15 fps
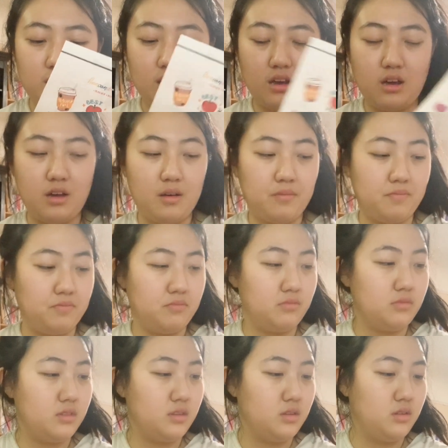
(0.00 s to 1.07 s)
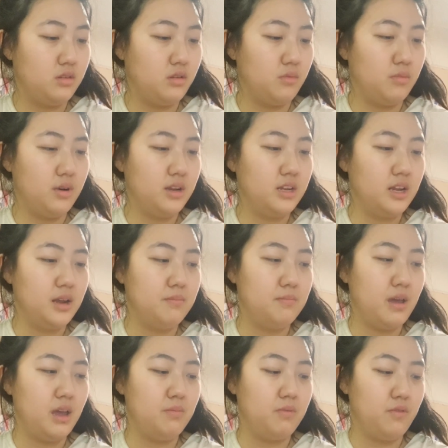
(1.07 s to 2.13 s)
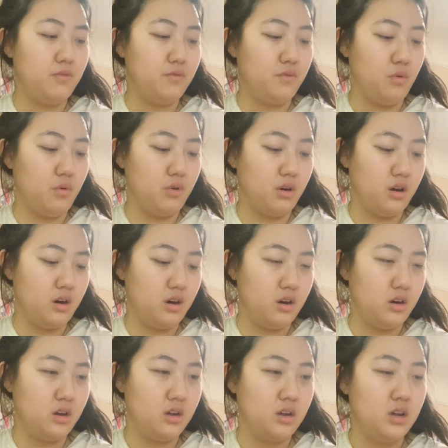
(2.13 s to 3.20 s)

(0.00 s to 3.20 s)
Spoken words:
the one that I made before